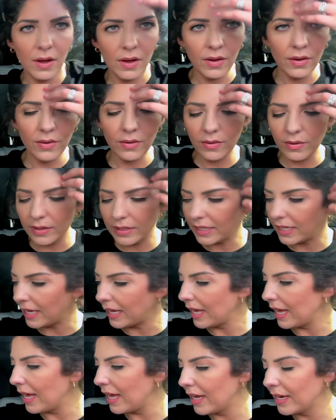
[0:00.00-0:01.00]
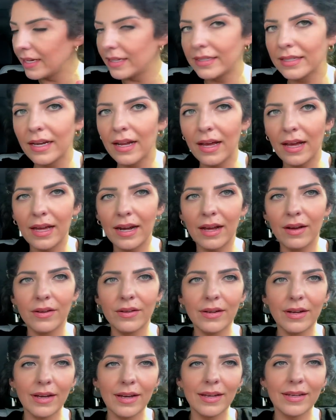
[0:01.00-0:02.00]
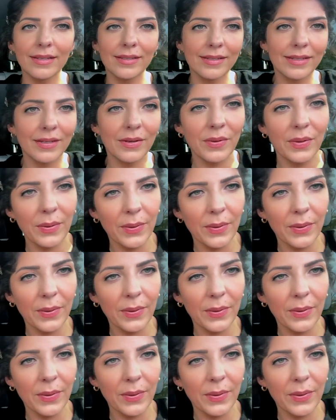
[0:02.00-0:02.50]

Holy heck, is it hot out, you guys.